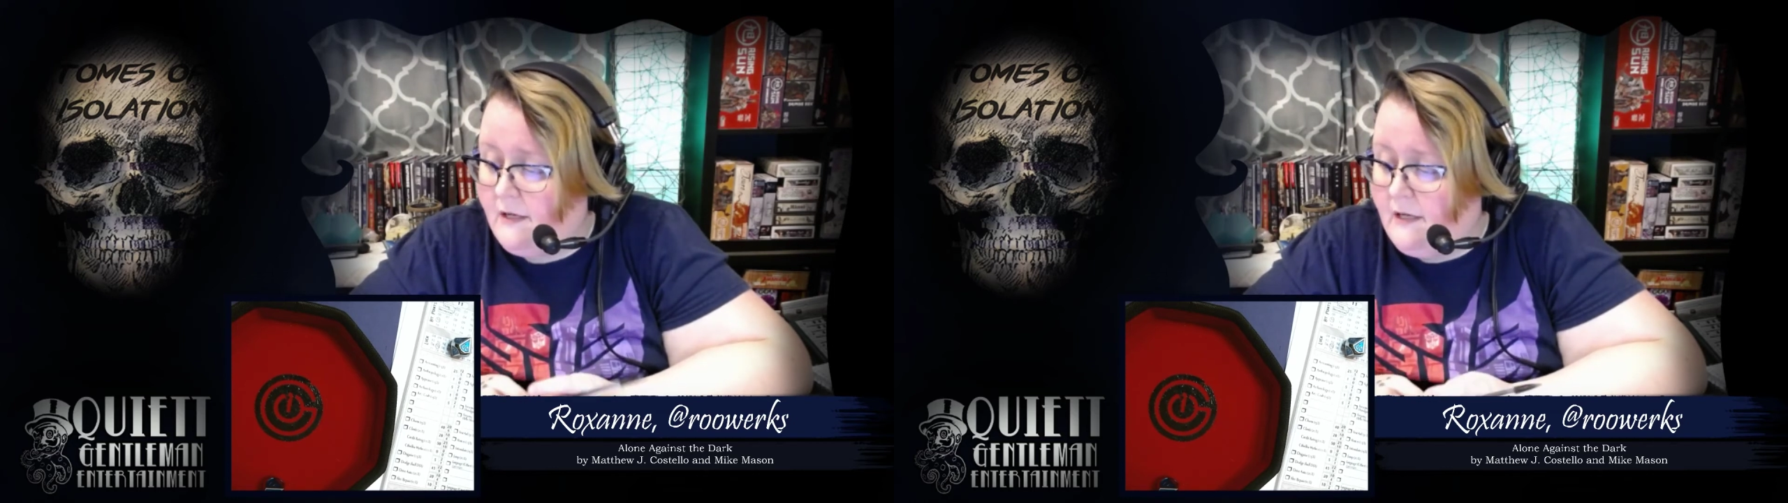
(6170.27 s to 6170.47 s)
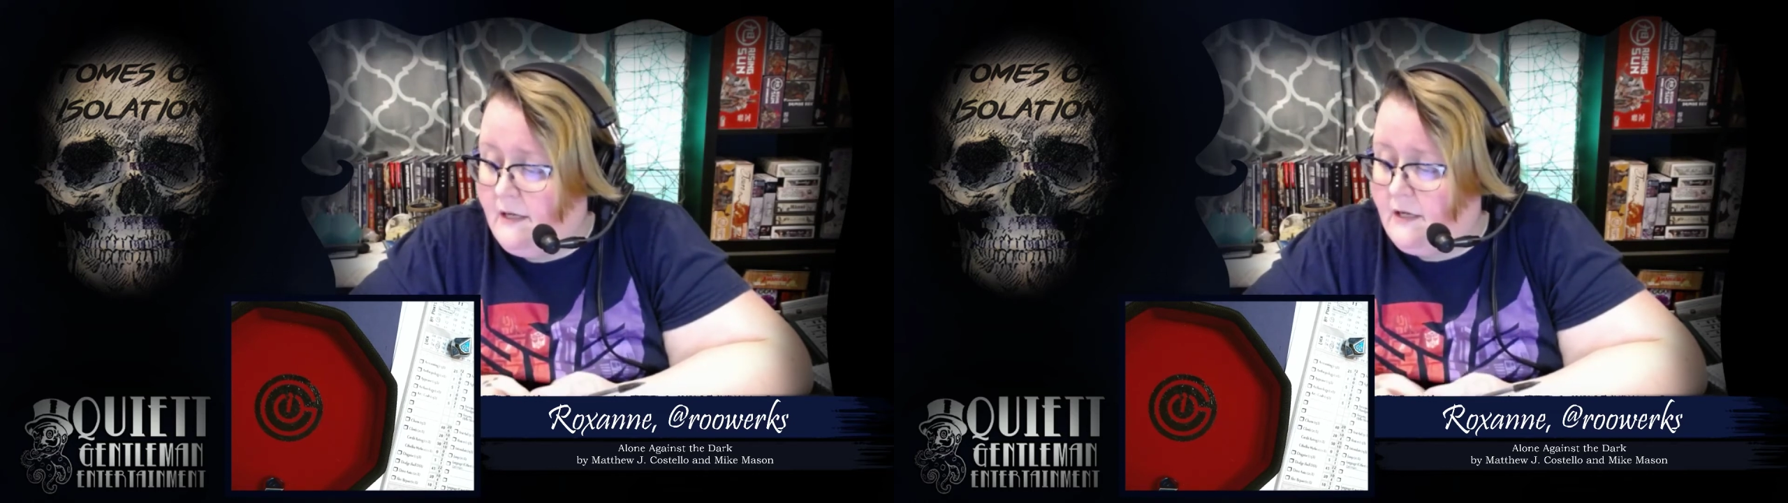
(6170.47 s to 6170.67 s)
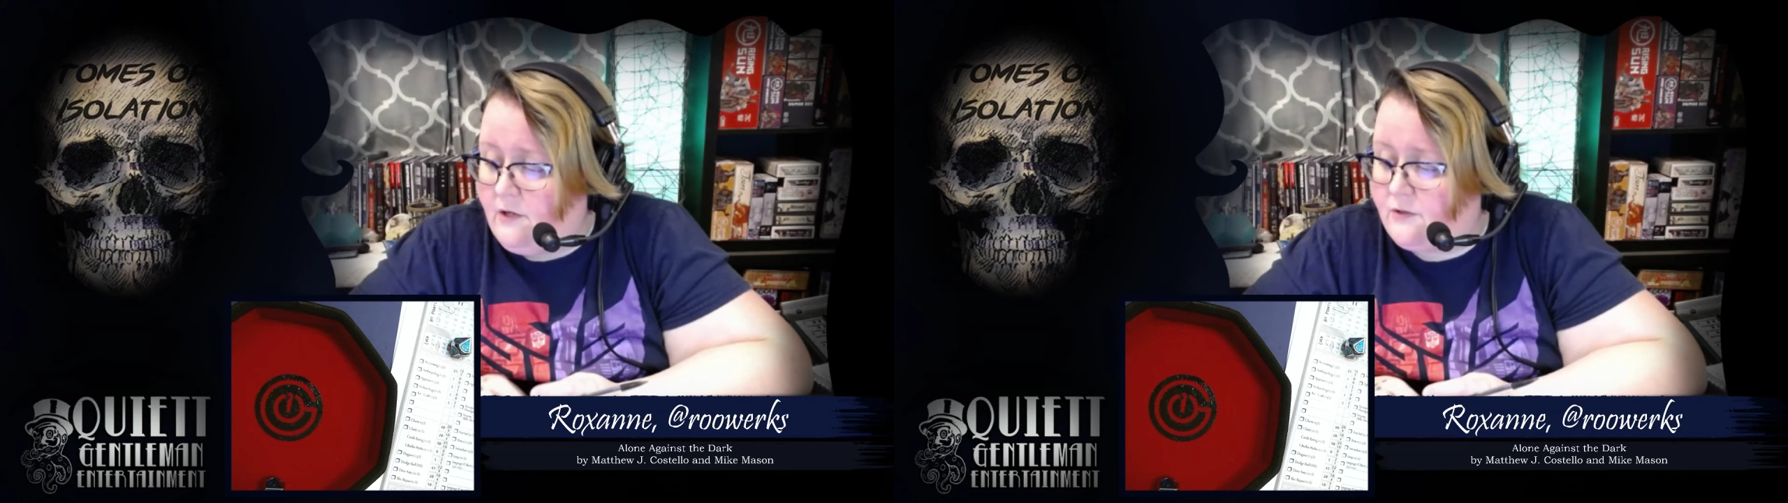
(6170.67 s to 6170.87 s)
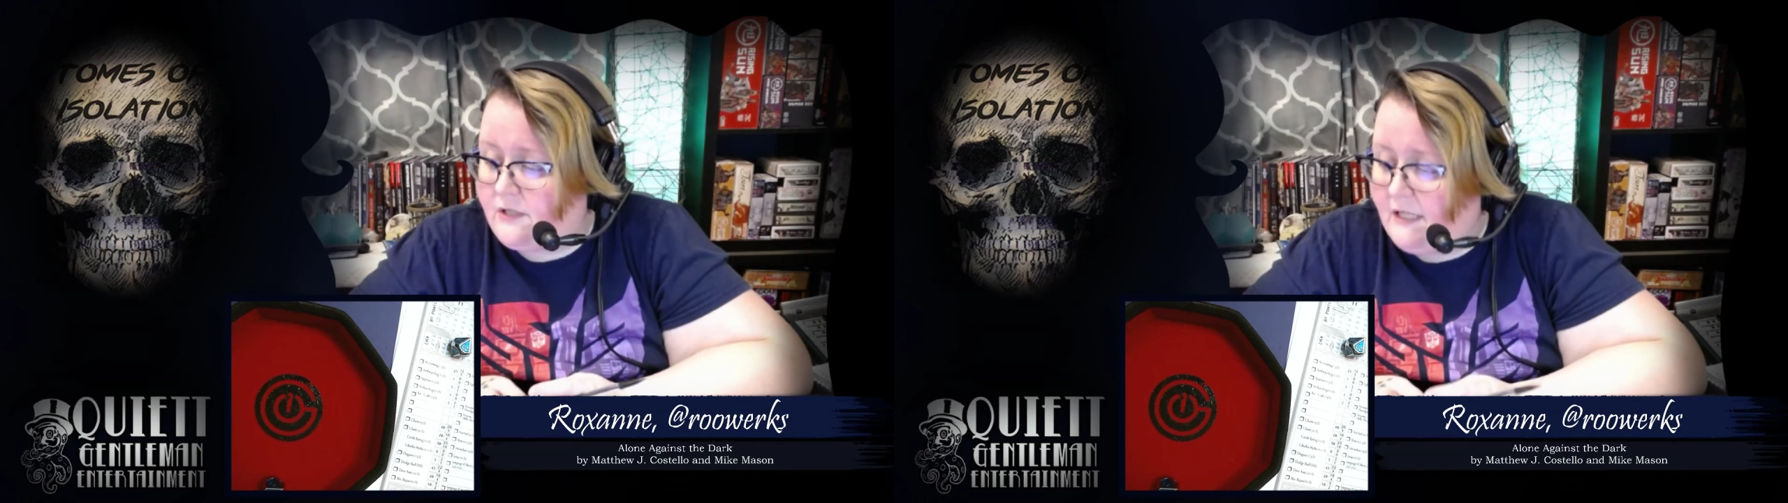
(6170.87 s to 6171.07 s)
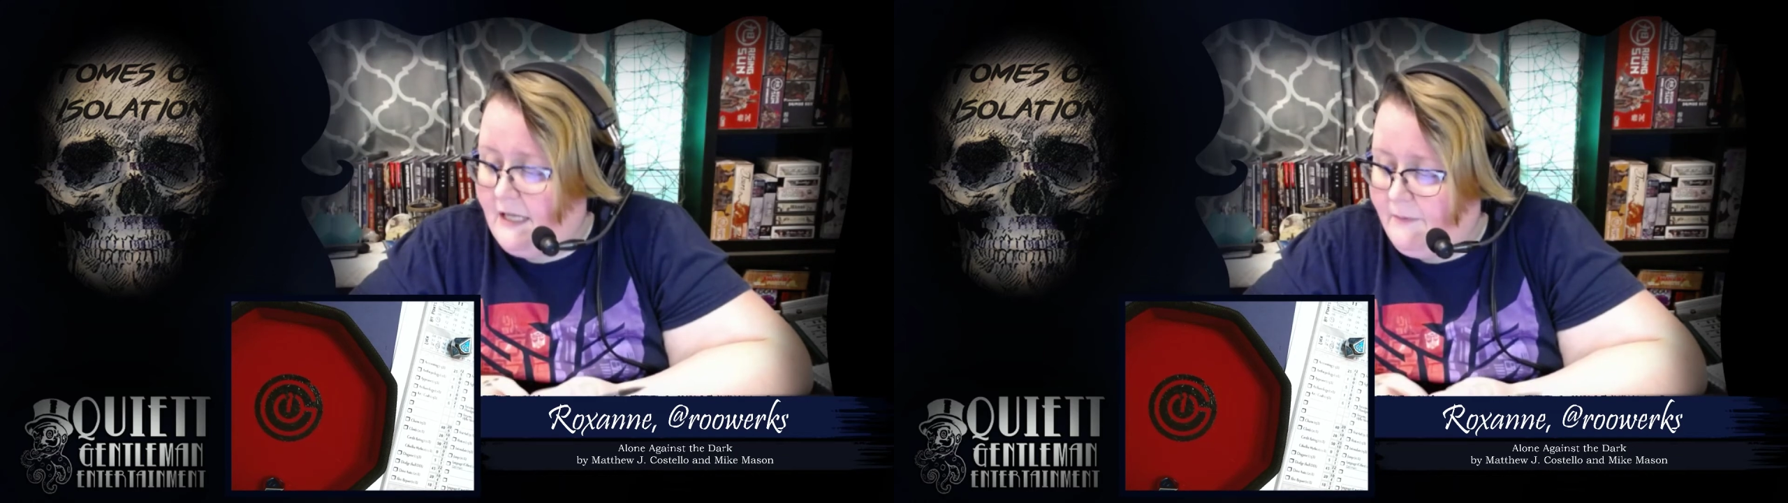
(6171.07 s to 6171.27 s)
You
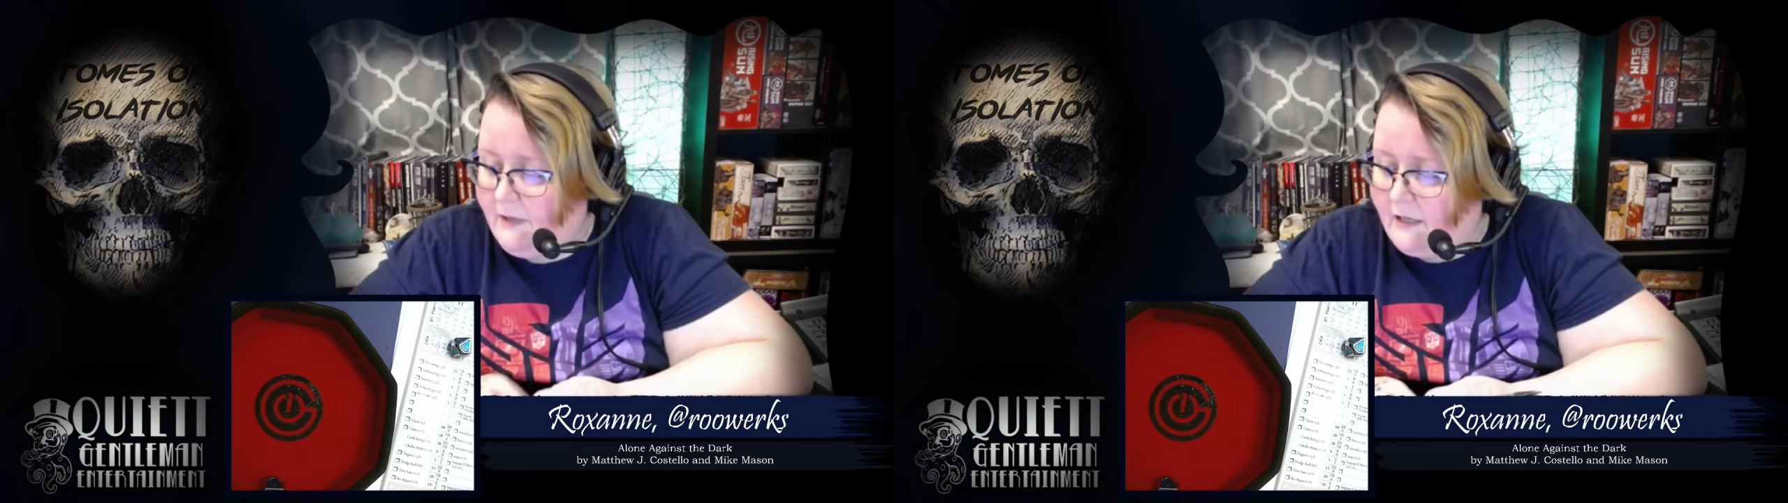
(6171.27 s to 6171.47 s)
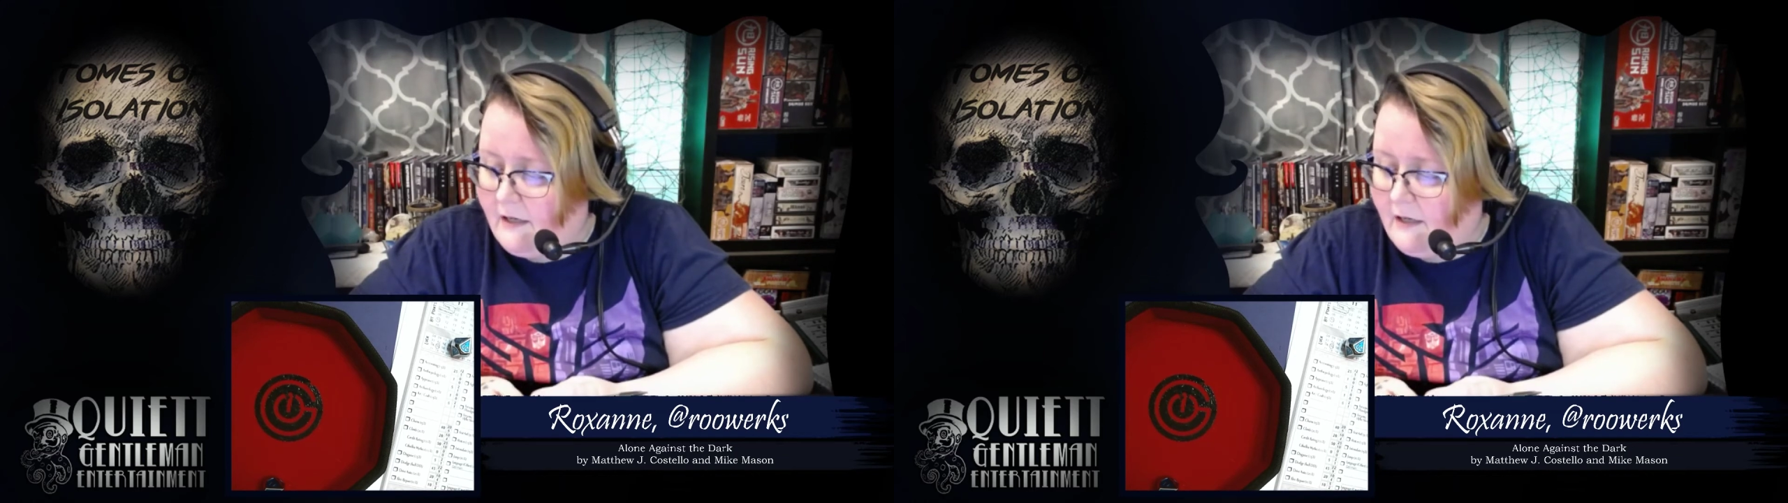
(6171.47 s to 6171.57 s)
sleep a little